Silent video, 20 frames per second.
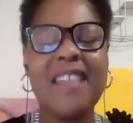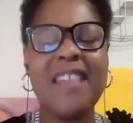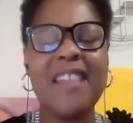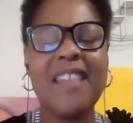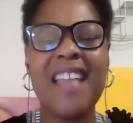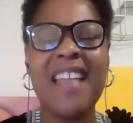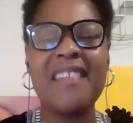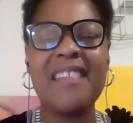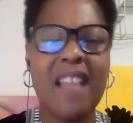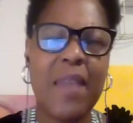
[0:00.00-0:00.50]

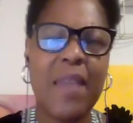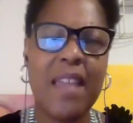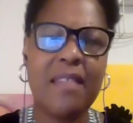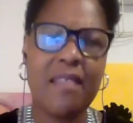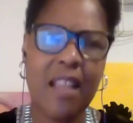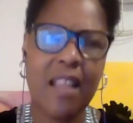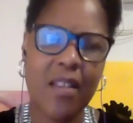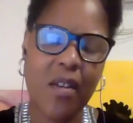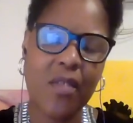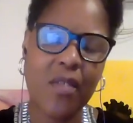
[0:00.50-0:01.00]
is not
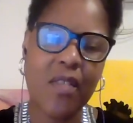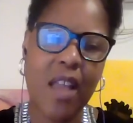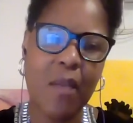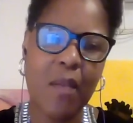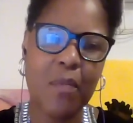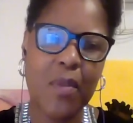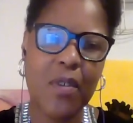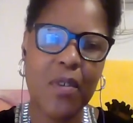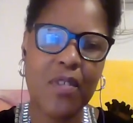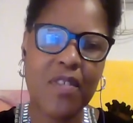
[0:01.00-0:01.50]
based on our
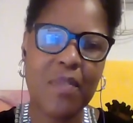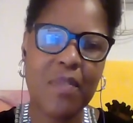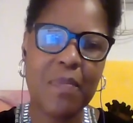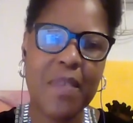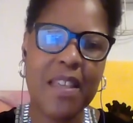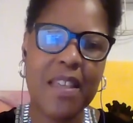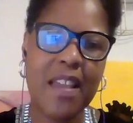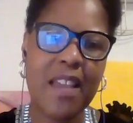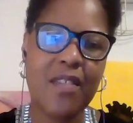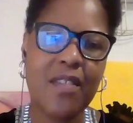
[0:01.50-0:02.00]
numbers
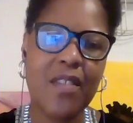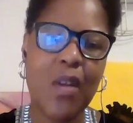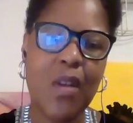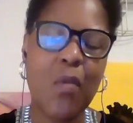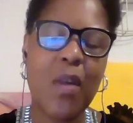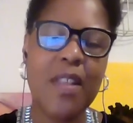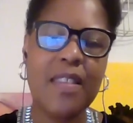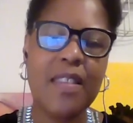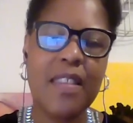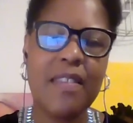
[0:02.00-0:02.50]
because, you know,
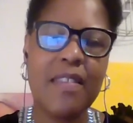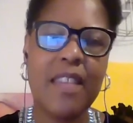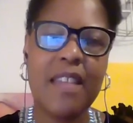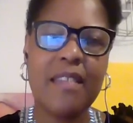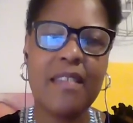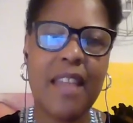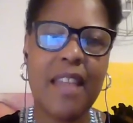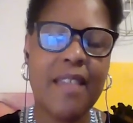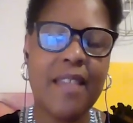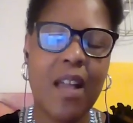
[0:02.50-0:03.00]
one of the
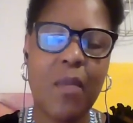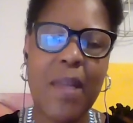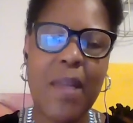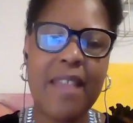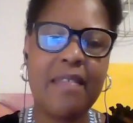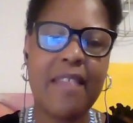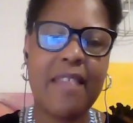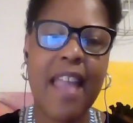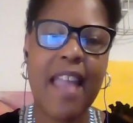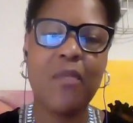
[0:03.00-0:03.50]
things I tell my
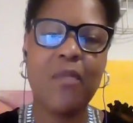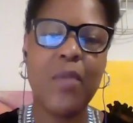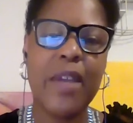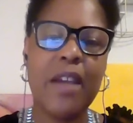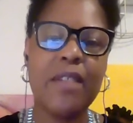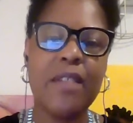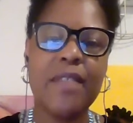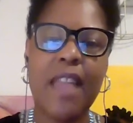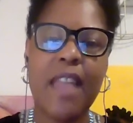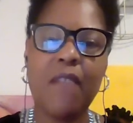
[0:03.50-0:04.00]
staff, we
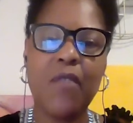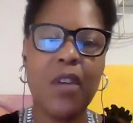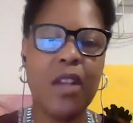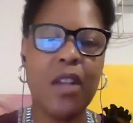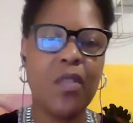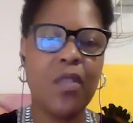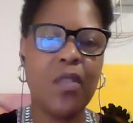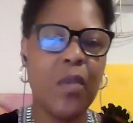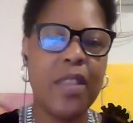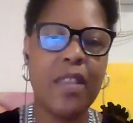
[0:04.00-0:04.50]
are never
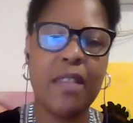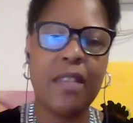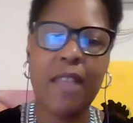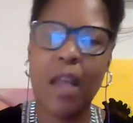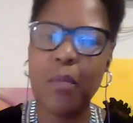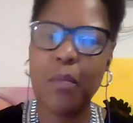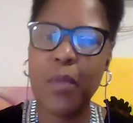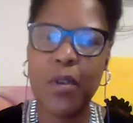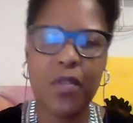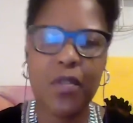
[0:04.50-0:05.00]
going to win the
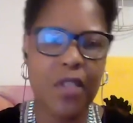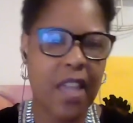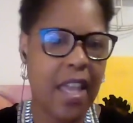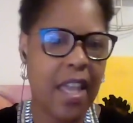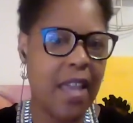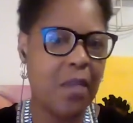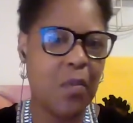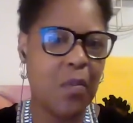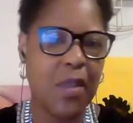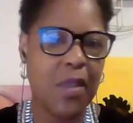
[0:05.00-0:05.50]
numbers
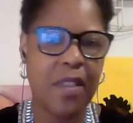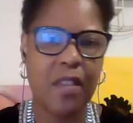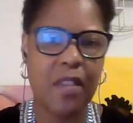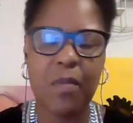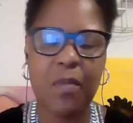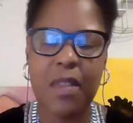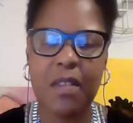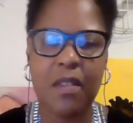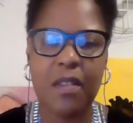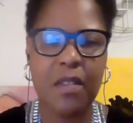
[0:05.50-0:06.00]
game with
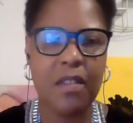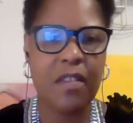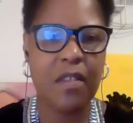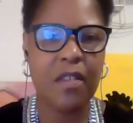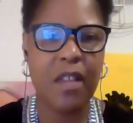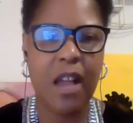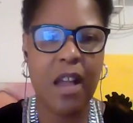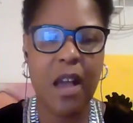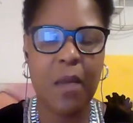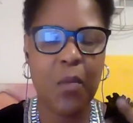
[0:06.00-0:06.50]
the,
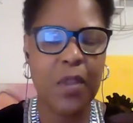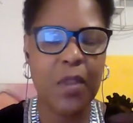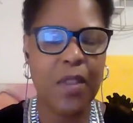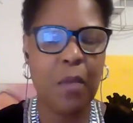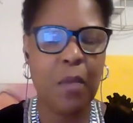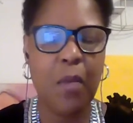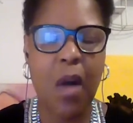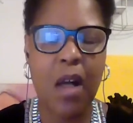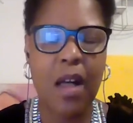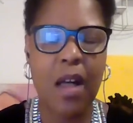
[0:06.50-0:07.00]
um, with
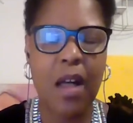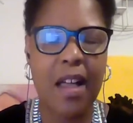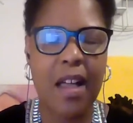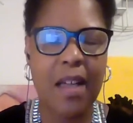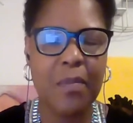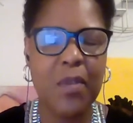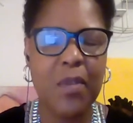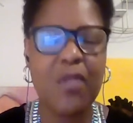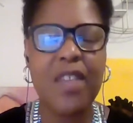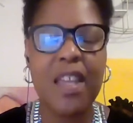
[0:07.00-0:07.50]
the
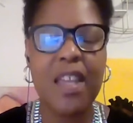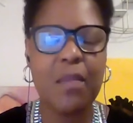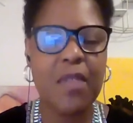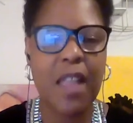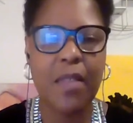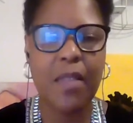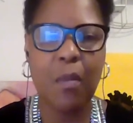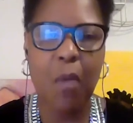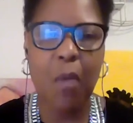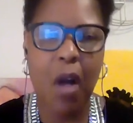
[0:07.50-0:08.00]
uh, museums
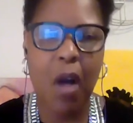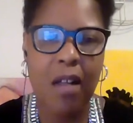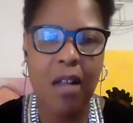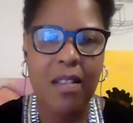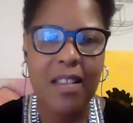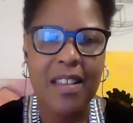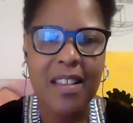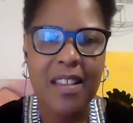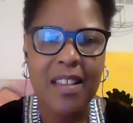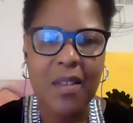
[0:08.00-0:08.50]
on the mall.
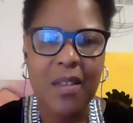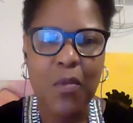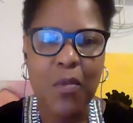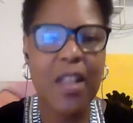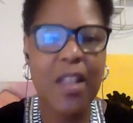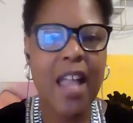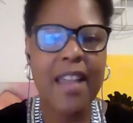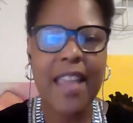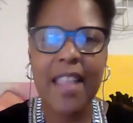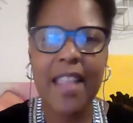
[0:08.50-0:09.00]

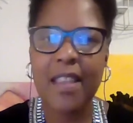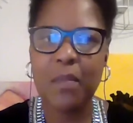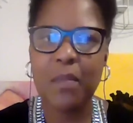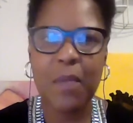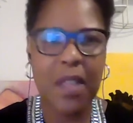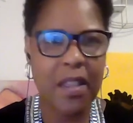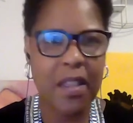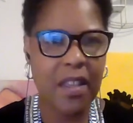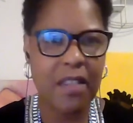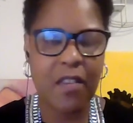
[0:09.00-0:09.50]
We're not getting
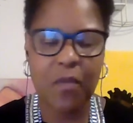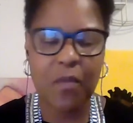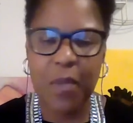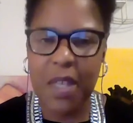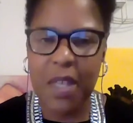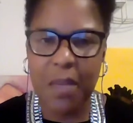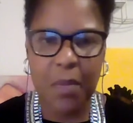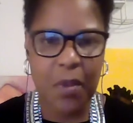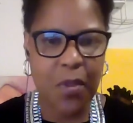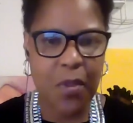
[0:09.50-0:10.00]
millions of
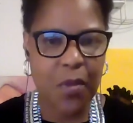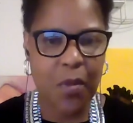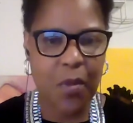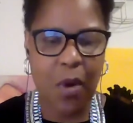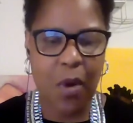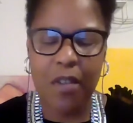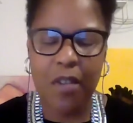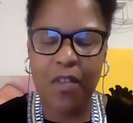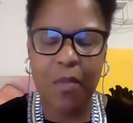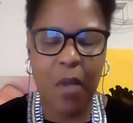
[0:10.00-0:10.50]
people through
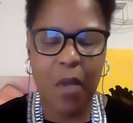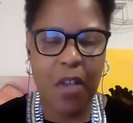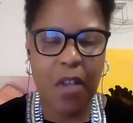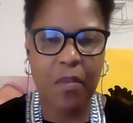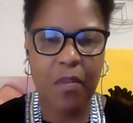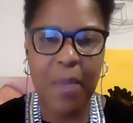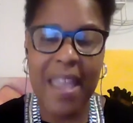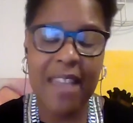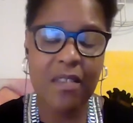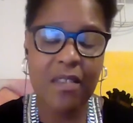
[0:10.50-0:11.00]
our small
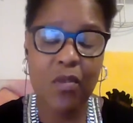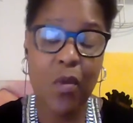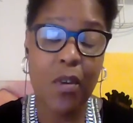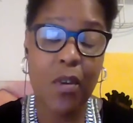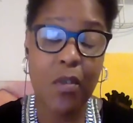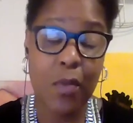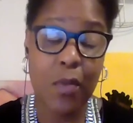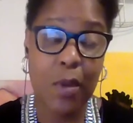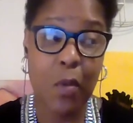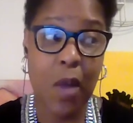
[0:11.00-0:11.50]
space,
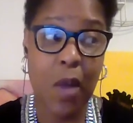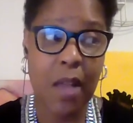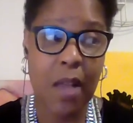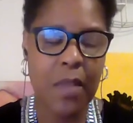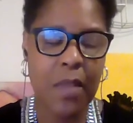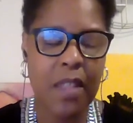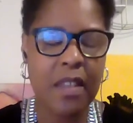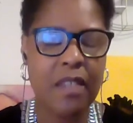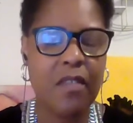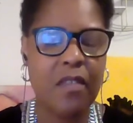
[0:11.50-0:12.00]
nor do we want
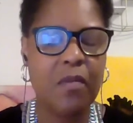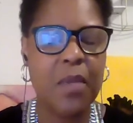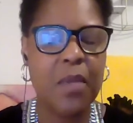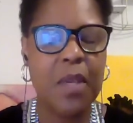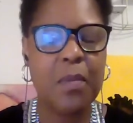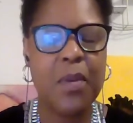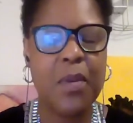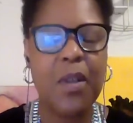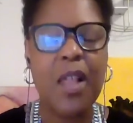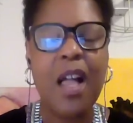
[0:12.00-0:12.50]
millions of
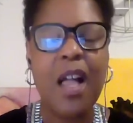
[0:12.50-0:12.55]
people.